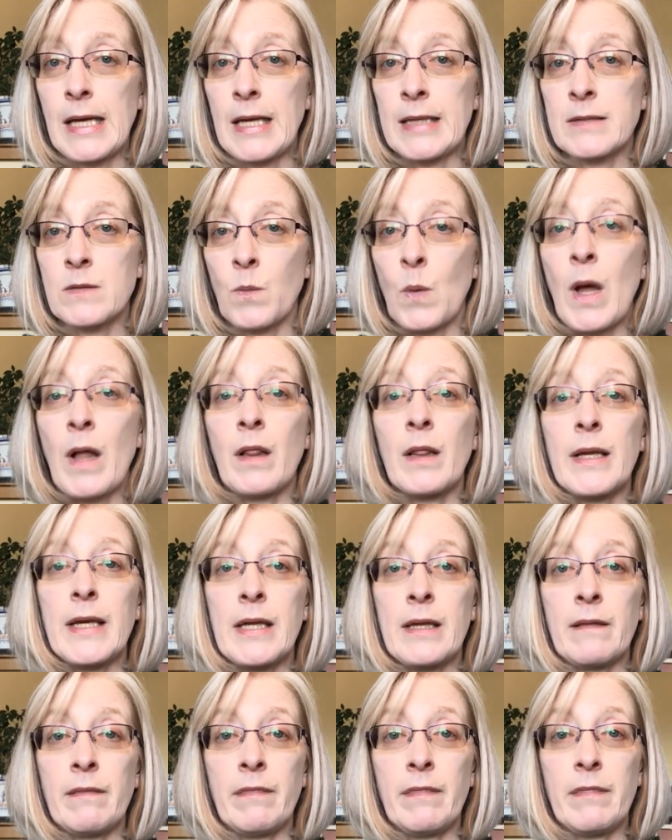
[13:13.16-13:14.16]
as well
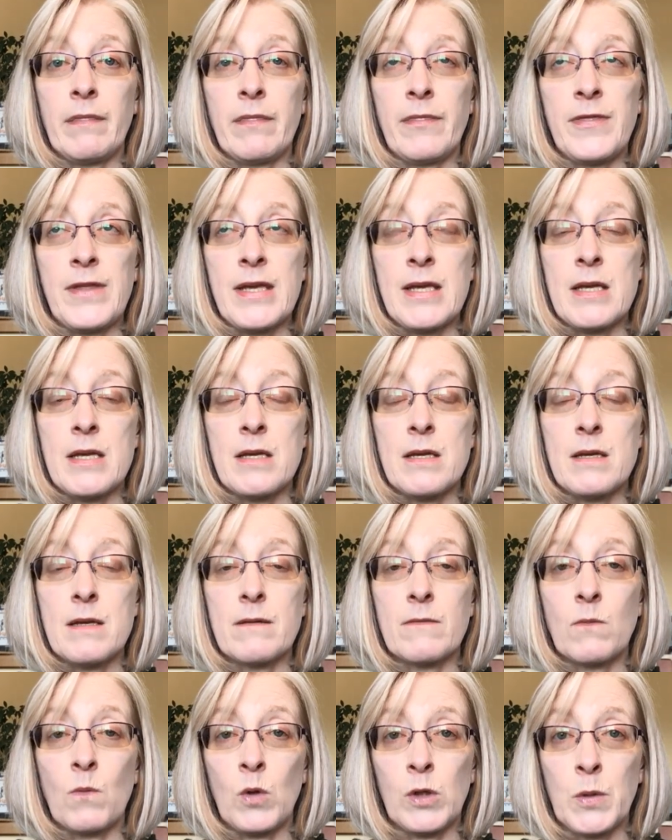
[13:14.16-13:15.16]
in the
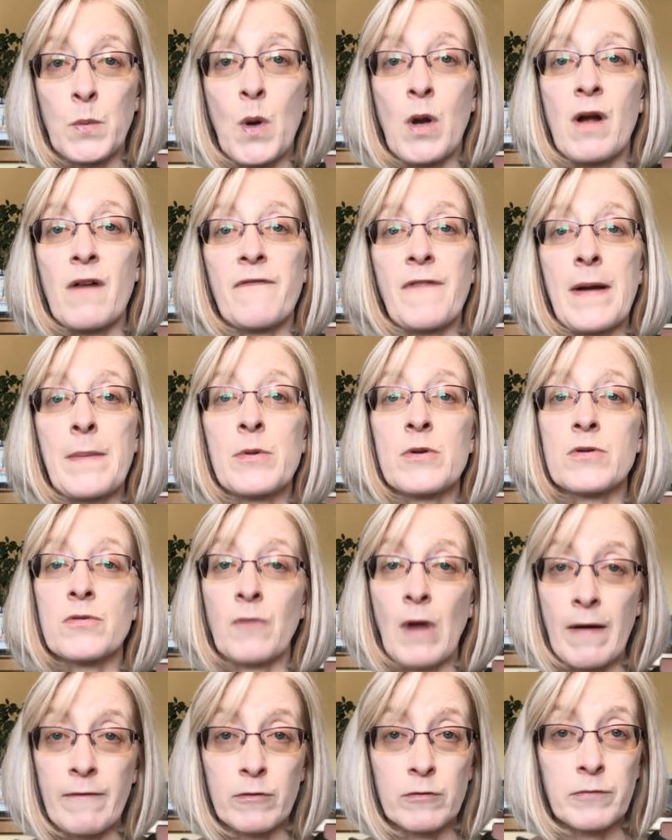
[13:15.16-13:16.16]
Woolly Wonka Fibers
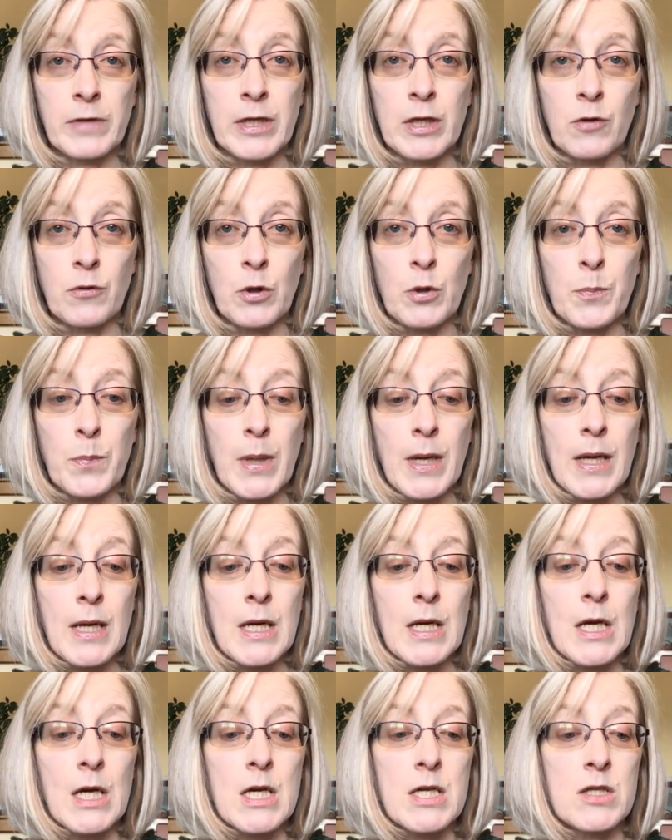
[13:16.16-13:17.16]
Ravelry group.
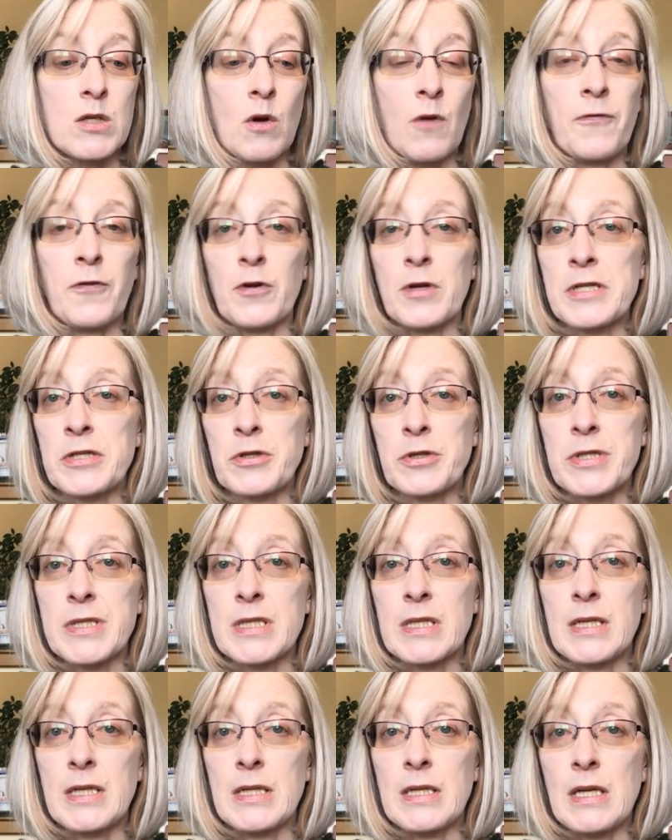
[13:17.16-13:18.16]
So if you're
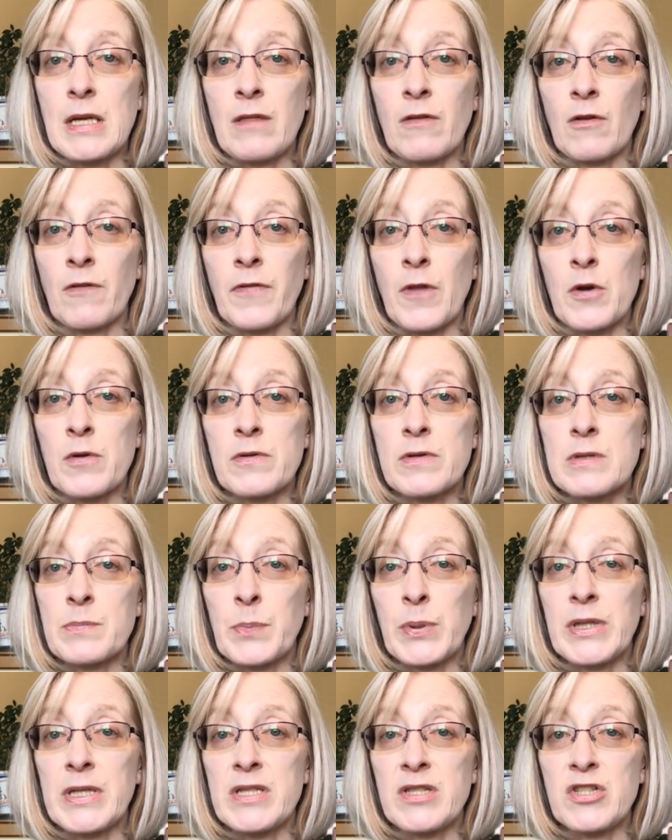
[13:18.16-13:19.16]
interested in either of those,
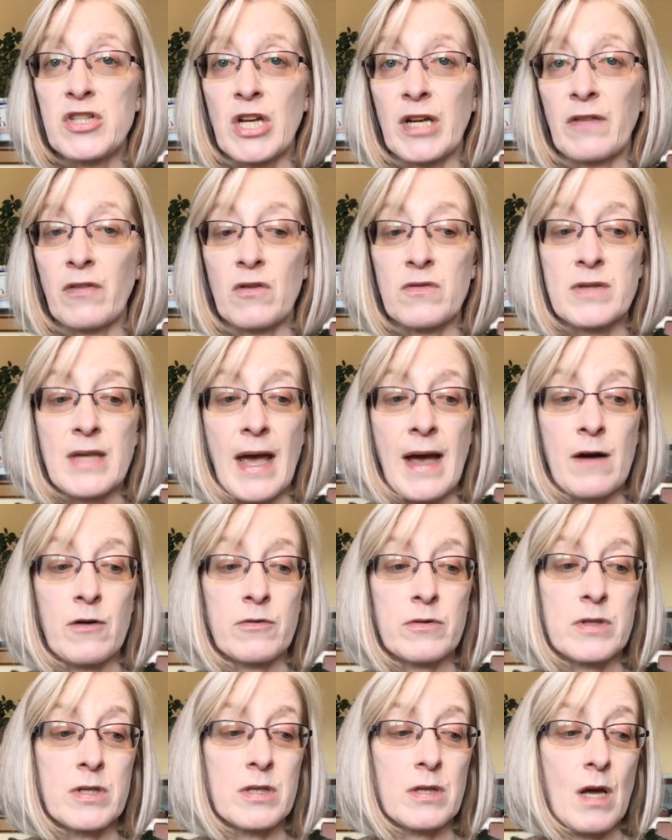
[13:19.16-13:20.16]
please check those
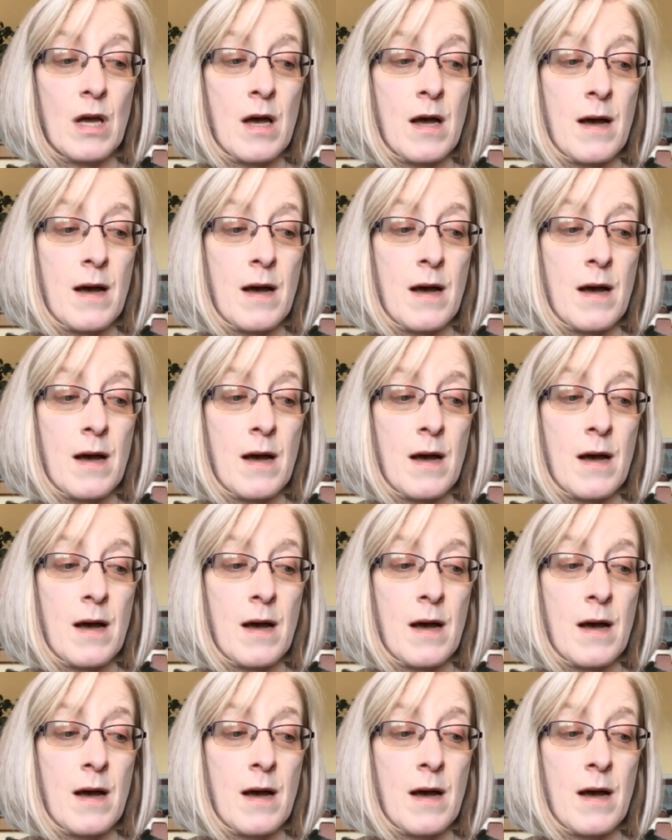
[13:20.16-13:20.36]
out.